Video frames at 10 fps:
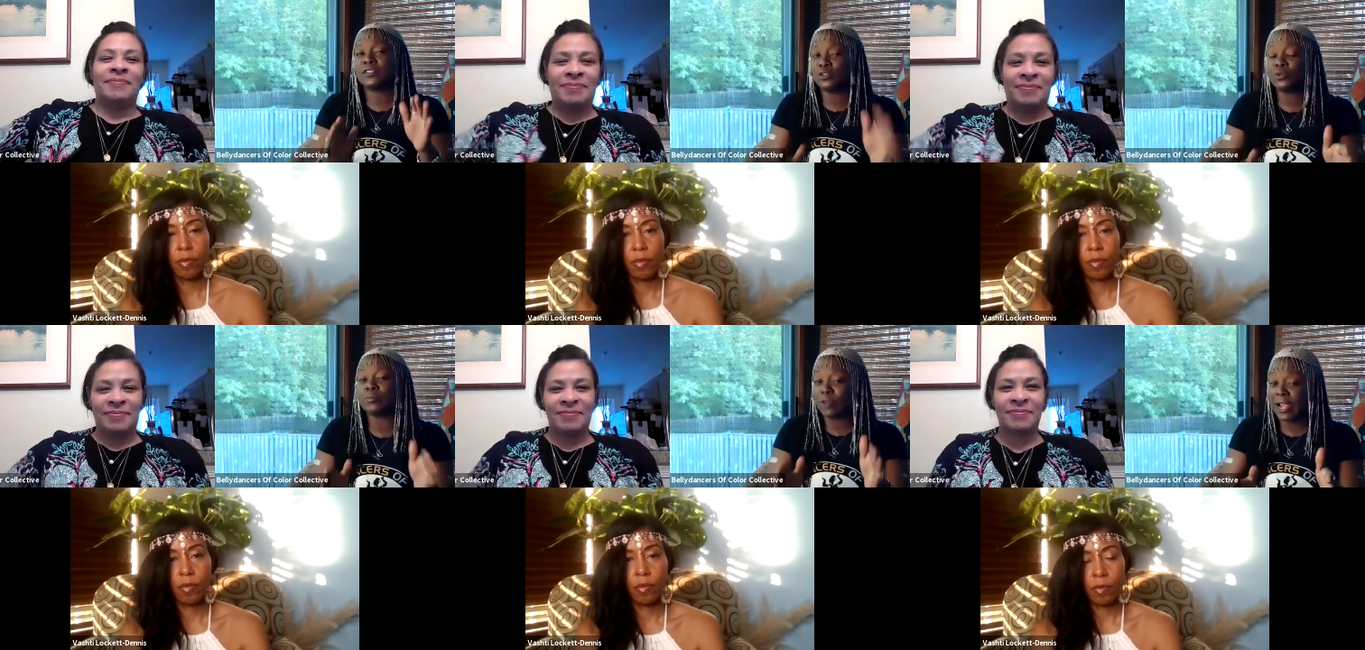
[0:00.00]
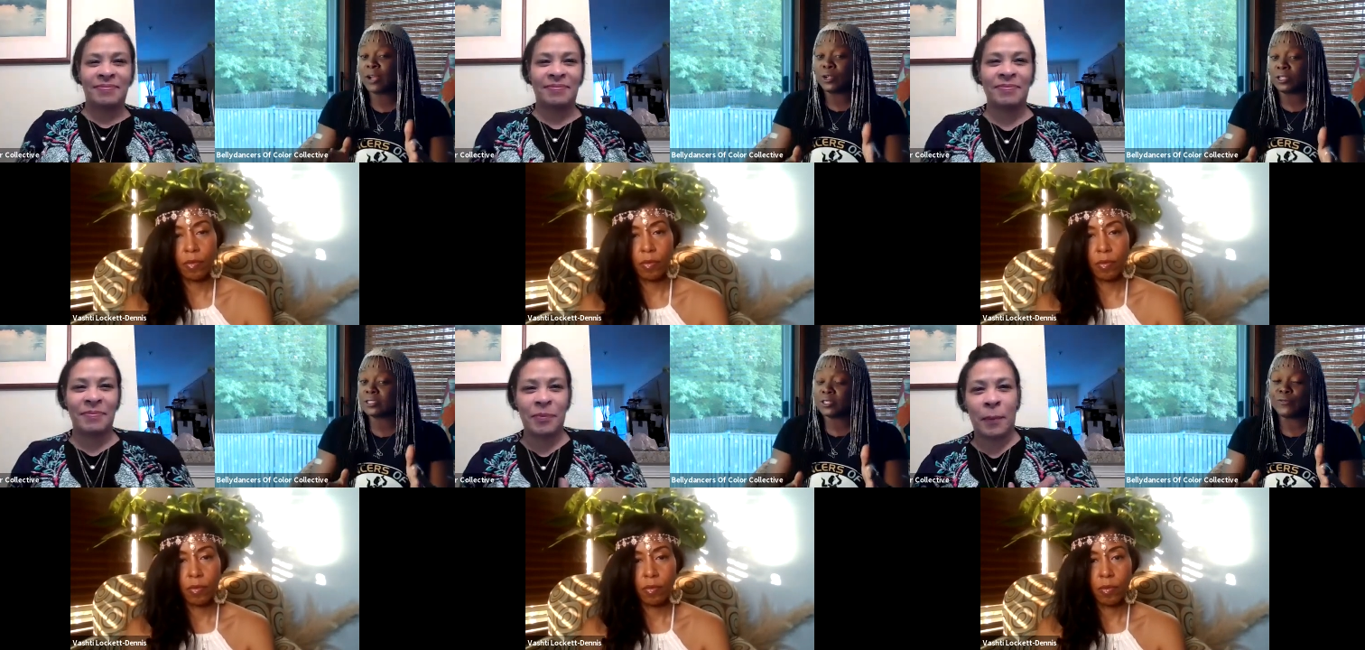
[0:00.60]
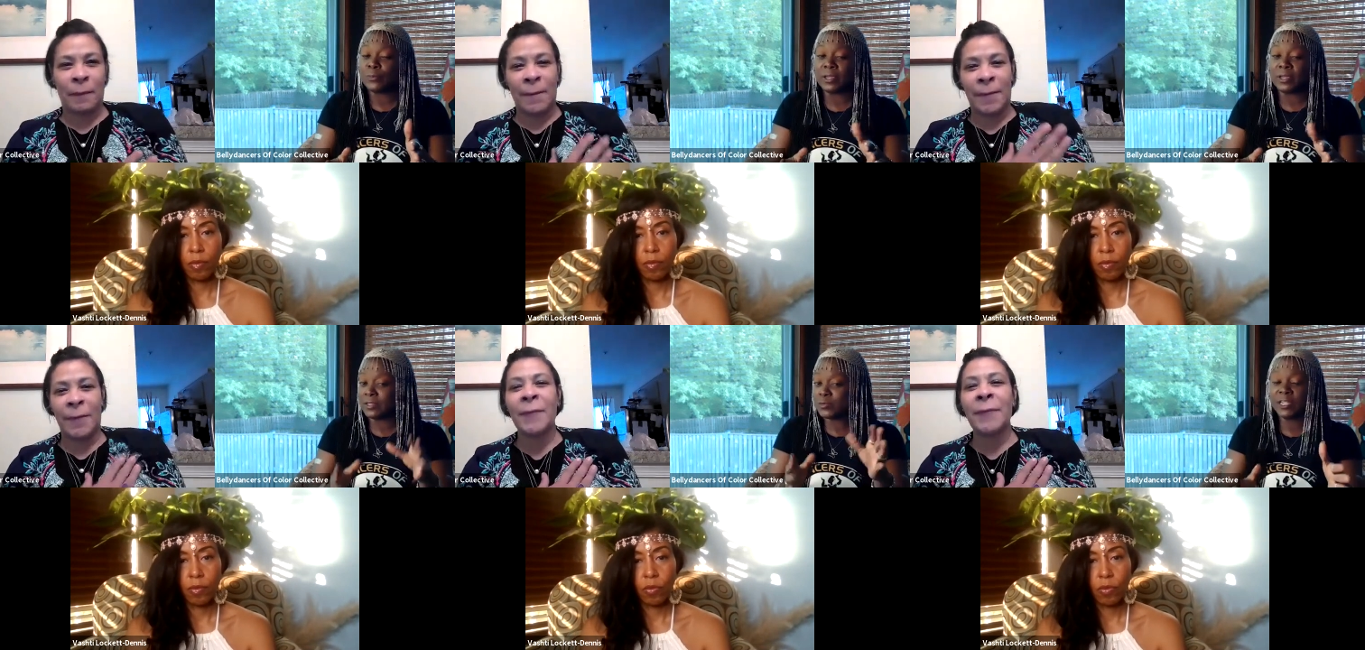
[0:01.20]
Speaker 1: you to brag on yourself a
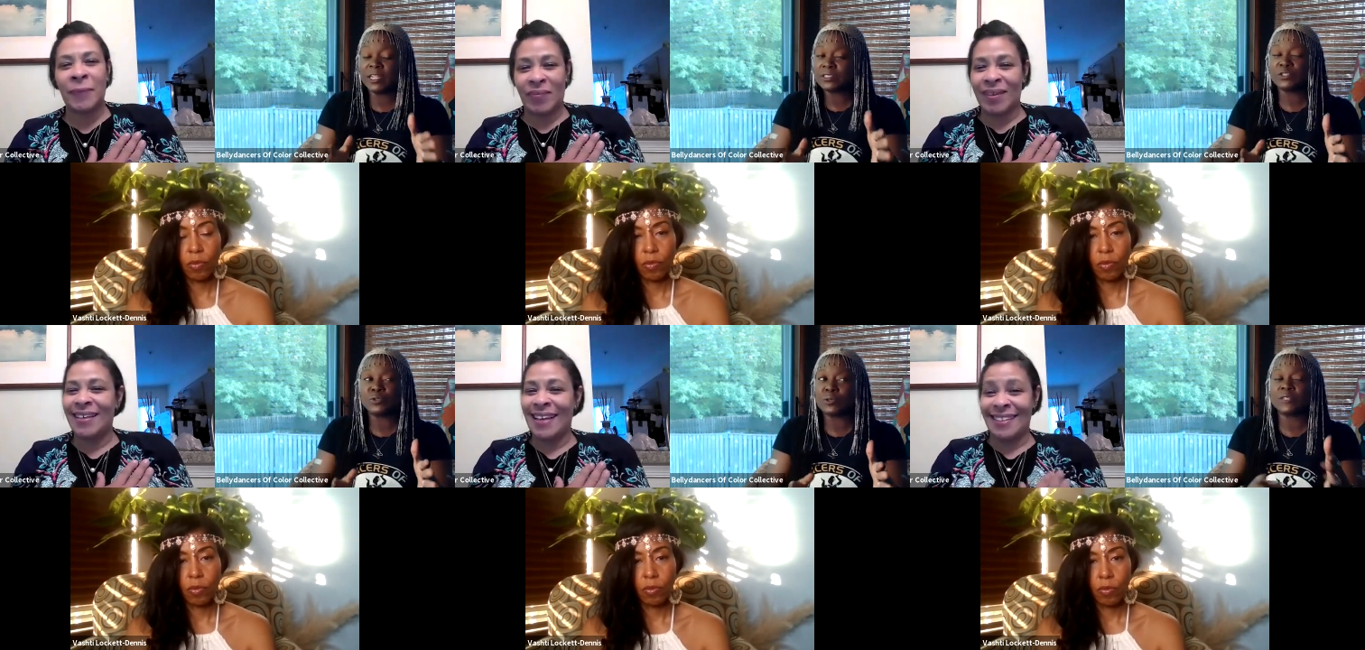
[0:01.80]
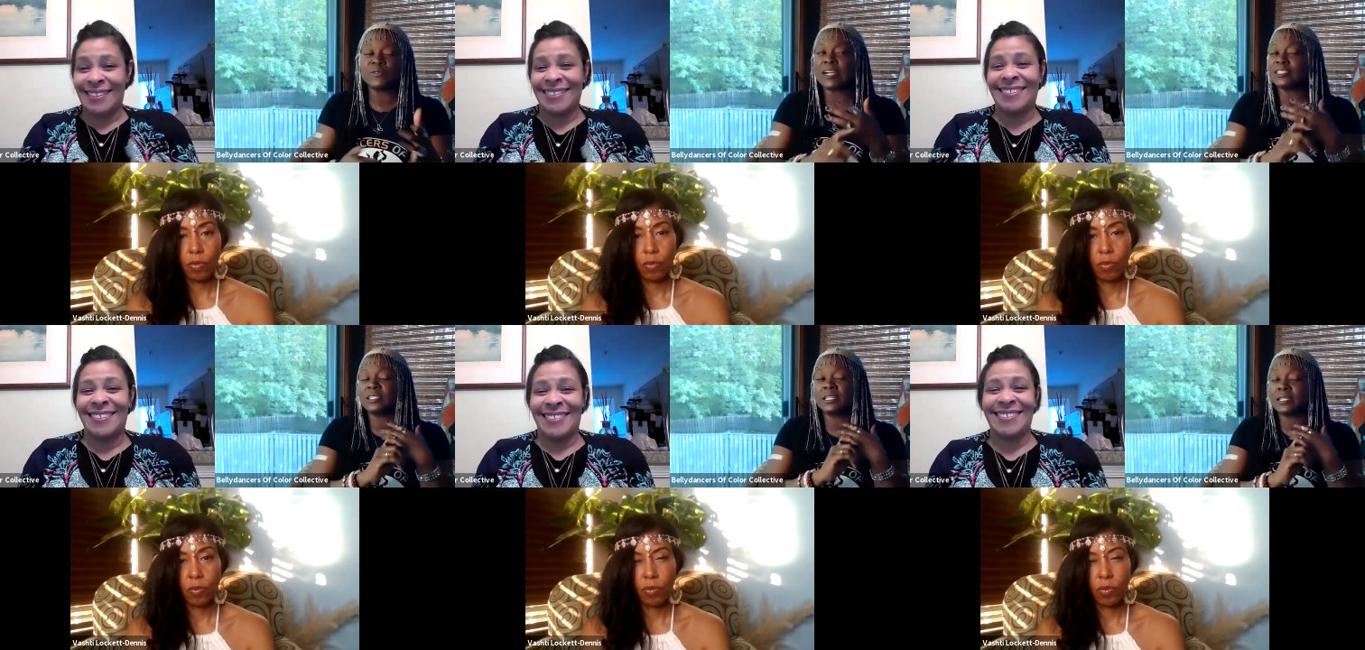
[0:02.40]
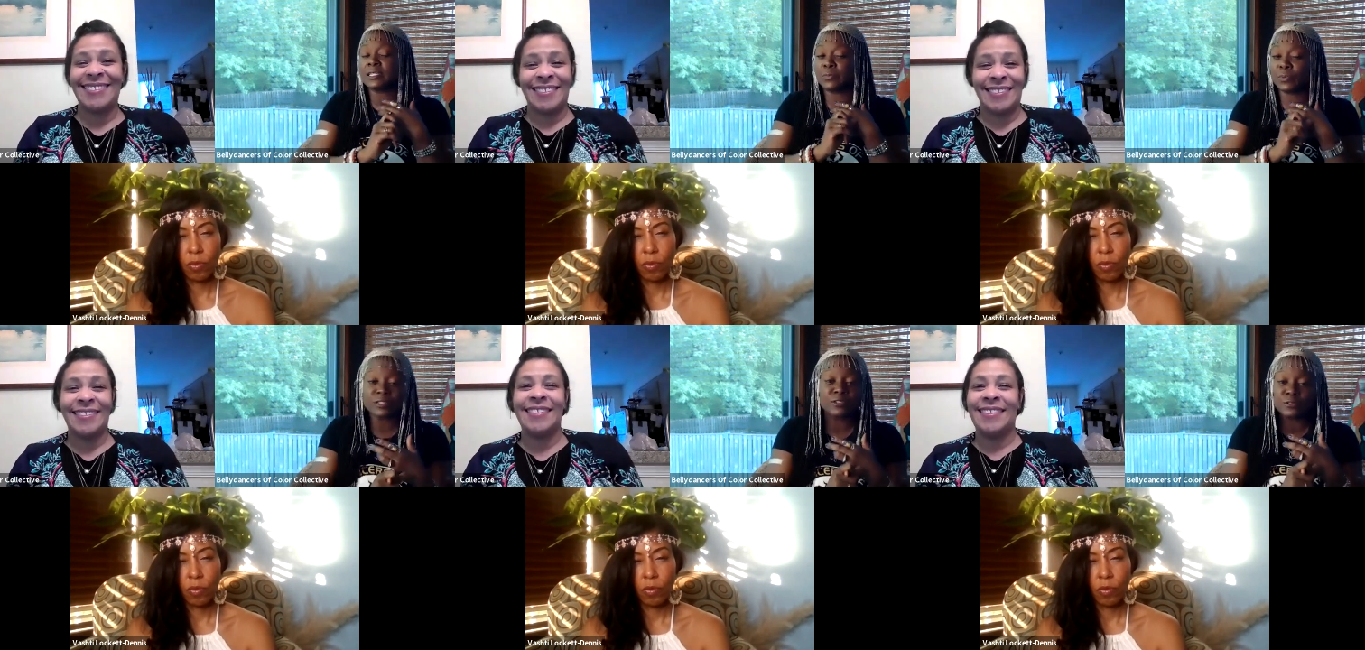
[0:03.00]
bit because we need to do this. Vashti is a
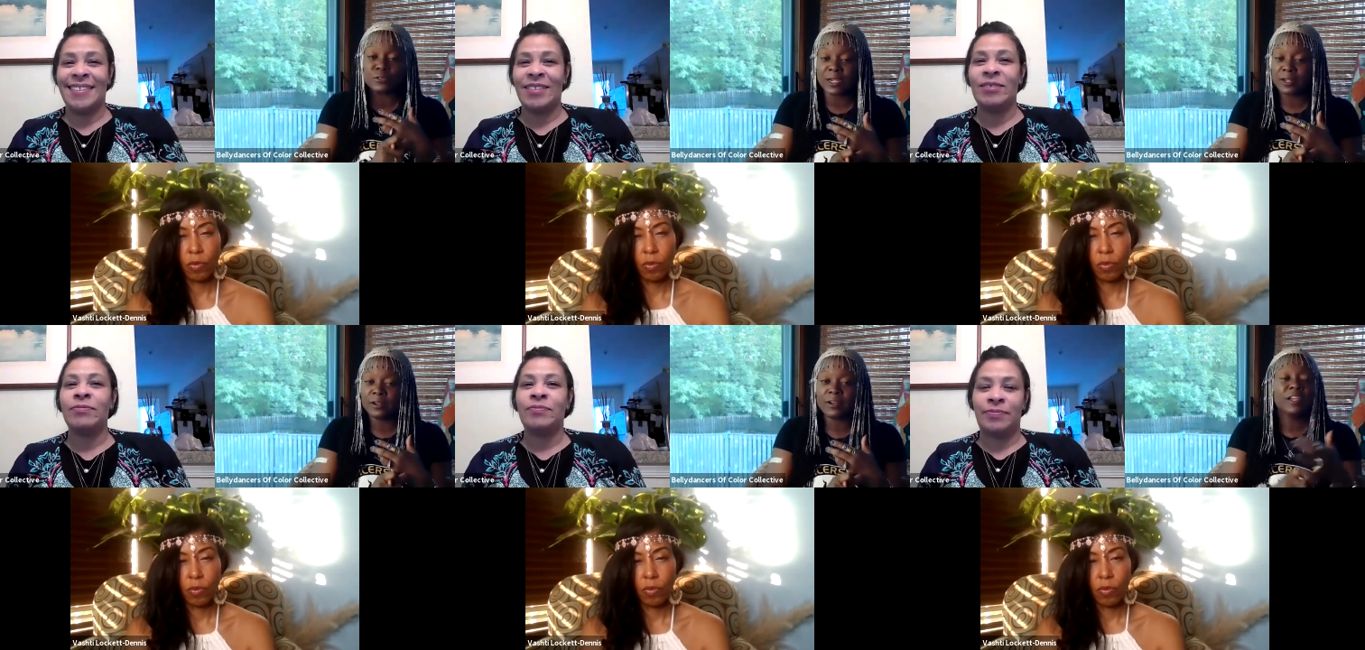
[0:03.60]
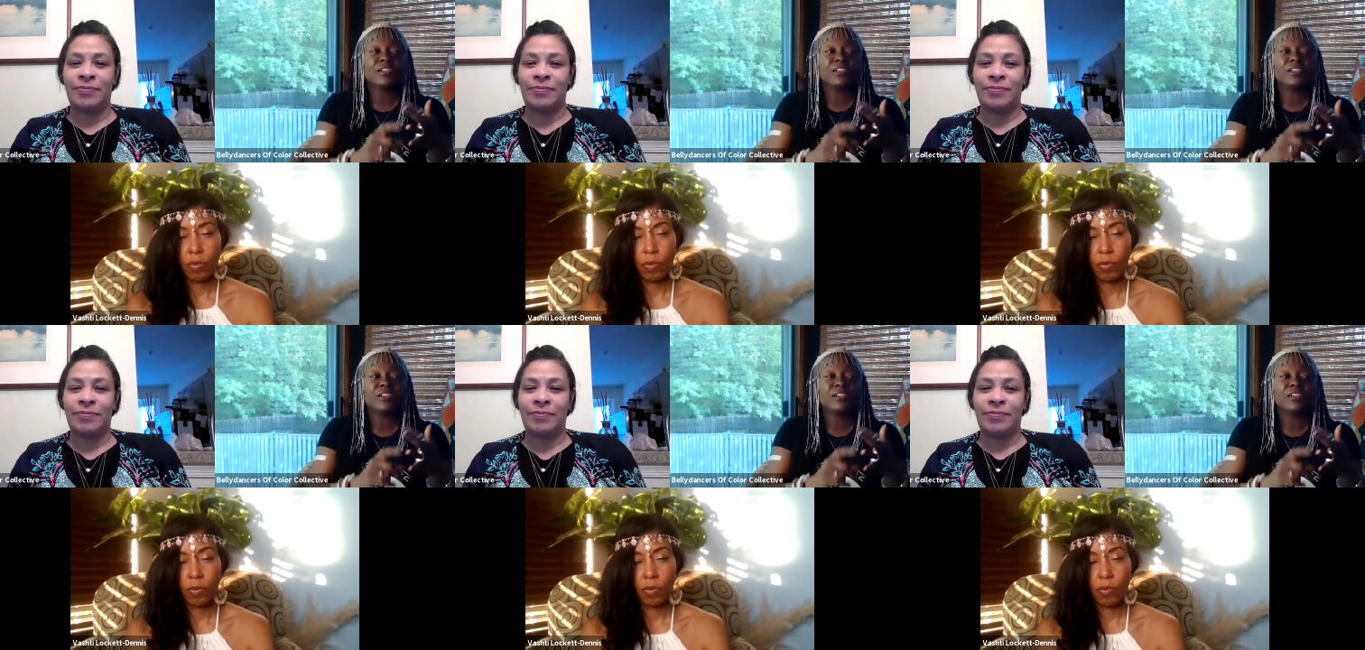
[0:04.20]
personal trainer.